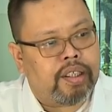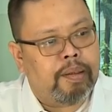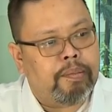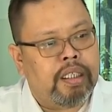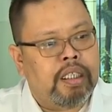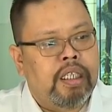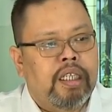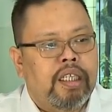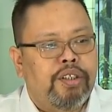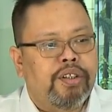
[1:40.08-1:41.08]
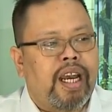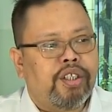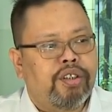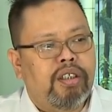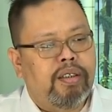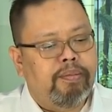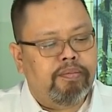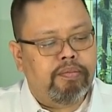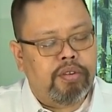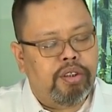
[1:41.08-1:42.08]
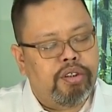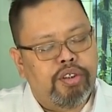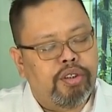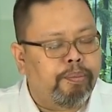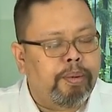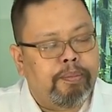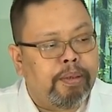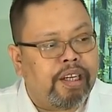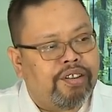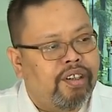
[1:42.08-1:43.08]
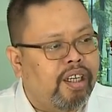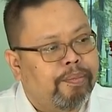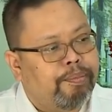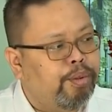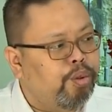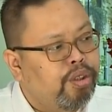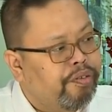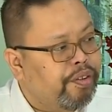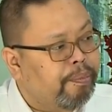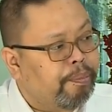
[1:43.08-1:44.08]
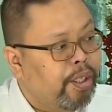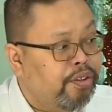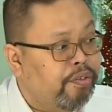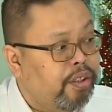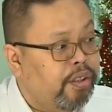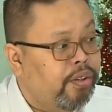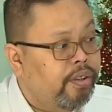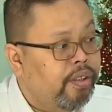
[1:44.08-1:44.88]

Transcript: time, then you're actually, you'd, you'd be mixing up two different parts of the law.